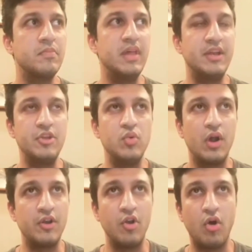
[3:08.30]
that you
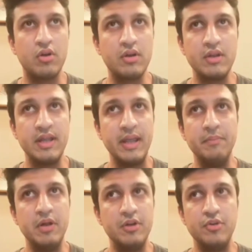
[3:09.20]
are not
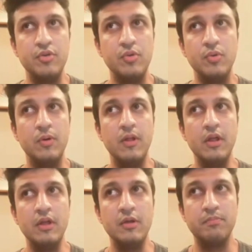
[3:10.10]
able to
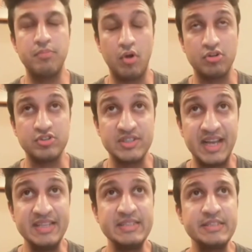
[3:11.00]

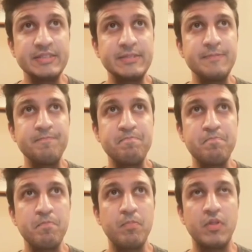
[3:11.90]
process,
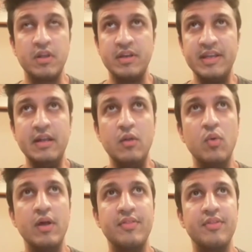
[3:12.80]
deal
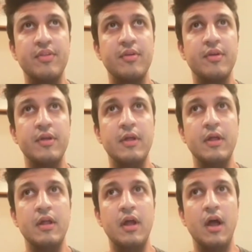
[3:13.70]
with,
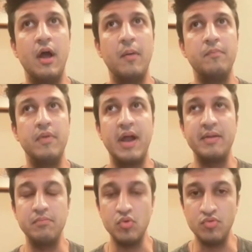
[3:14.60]

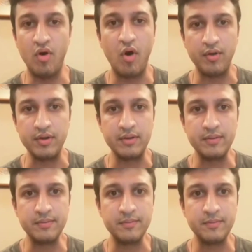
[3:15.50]
and move on
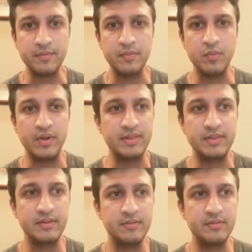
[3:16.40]
with